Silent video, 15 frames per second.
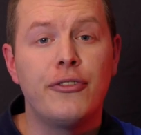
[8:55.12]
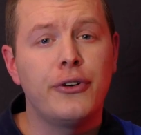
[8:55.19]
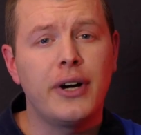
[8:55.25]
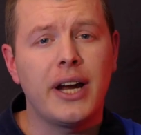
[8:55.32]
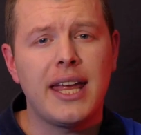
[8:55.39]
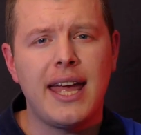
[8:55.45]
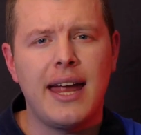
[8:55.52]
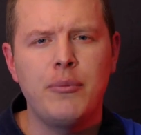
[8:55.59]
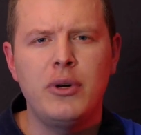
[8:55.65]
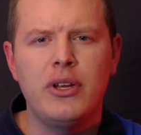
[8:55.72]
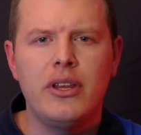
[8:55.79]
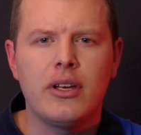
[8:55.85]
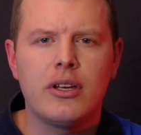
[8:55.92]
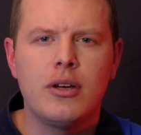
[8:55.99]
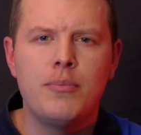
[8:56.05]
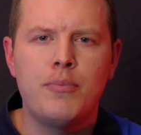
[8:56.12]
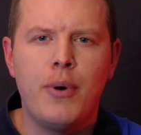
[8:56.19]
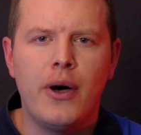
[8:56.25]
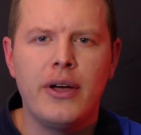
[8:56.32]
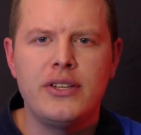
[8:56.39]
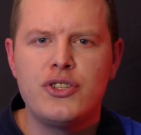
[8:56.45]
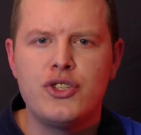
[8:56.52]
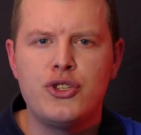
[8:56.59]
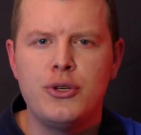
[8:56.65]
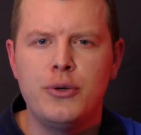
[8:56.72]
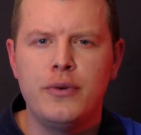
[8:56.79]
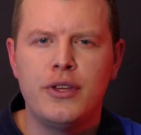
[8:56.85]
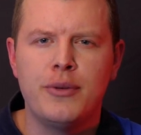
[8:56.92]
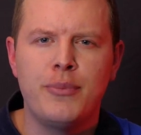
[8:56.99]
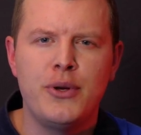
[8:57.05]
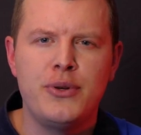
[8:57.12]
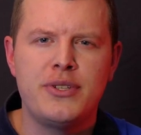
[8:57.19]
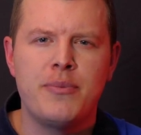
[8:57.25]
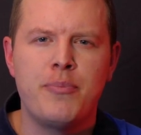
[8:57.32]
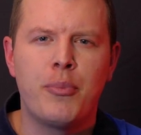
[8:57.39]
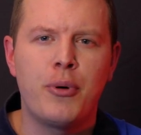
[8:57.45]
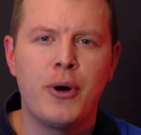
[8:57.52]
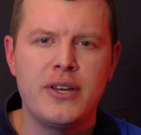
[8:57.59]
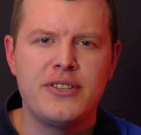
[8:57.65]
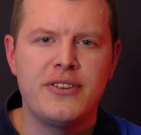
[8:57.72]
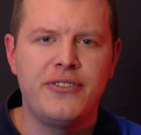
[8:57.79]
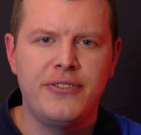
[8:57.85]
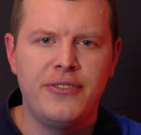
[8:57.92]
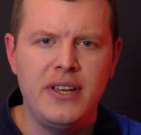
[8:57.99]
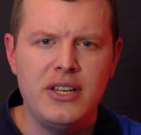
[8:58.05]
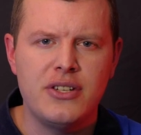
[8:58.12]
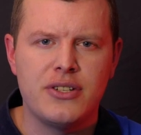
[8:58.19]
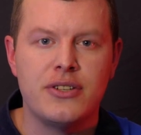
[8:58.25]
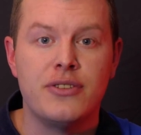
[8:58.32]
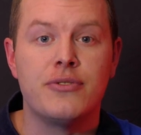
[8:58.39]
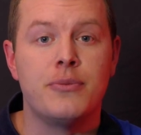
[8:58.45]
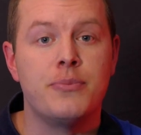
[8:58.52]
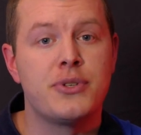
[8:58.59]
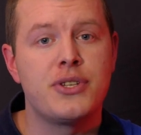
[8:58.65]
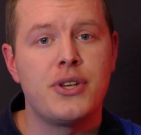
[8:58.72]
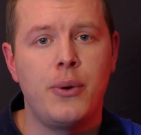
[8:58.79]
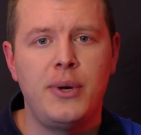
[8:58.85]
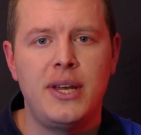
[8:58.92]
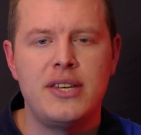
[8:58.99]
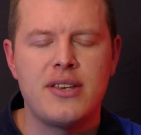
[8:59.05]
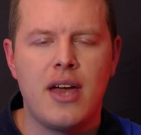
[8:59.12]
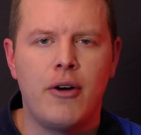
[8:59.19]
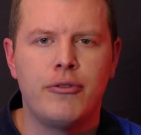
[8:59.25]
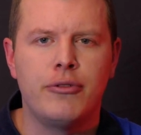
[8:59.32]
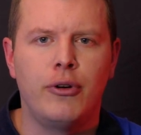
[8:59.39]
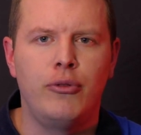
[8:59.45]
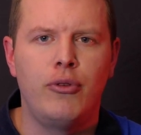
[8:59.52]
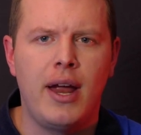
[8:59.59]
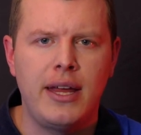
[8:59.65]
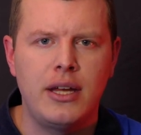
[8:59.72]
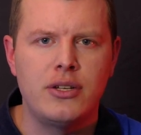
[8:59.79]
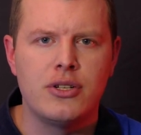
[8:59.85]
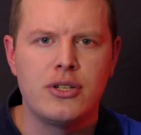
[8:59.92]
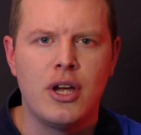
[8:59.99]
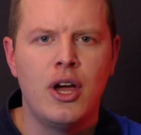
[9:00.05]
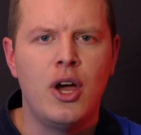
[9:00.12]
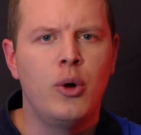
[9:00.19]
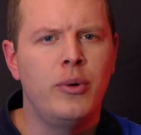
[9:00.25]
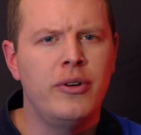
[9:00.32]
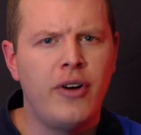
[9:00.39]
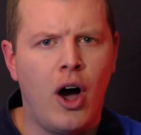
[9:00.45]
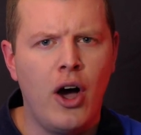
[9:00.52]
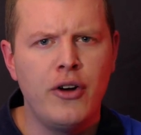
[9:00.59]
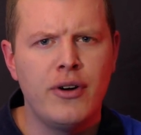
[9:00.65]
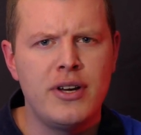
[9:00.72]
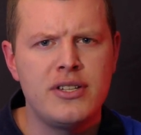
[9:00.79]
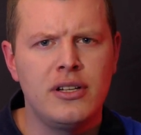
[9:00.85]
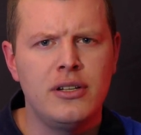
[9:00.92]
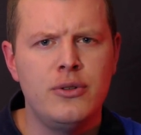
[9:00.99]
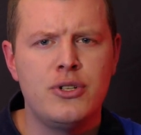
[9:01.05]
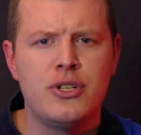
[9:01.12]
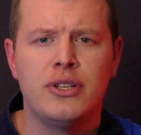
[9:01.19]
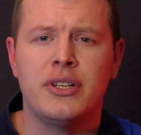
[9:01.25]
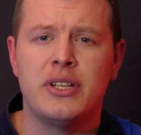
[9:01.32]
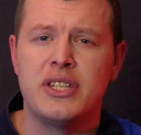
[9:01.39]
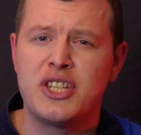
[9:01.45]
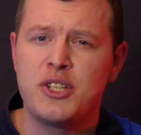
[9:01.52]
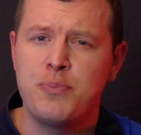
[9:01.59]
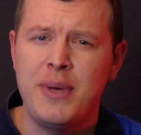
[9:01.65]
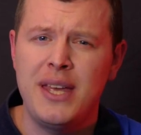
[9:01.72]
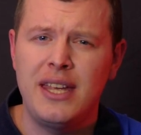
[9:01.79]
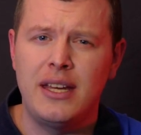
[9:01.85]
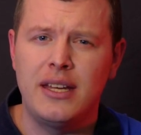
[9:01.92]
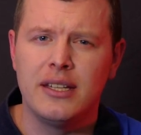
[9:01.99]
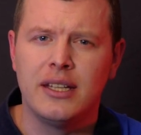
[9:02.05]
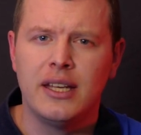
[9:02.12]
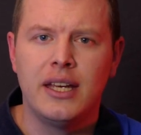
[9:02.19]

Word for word: For a camera that combines two of the most impressive features from Sony's Alpha range with high resolution and speed,